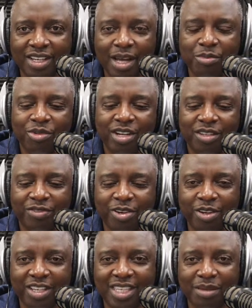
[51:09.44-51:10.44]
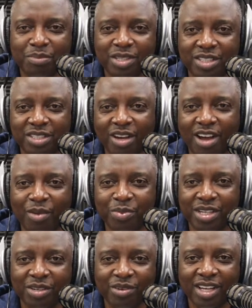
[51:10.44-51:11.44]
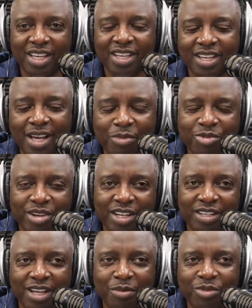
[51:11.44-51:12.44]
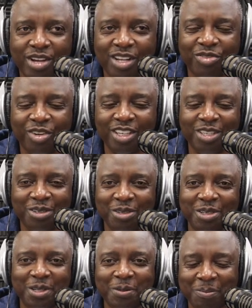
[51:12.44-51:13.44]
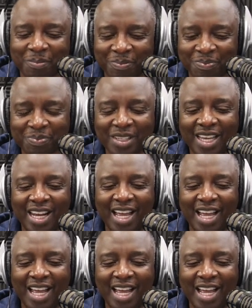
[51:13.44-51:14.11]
I'm ready. Keep me sharp anyway. I'm ready for you. And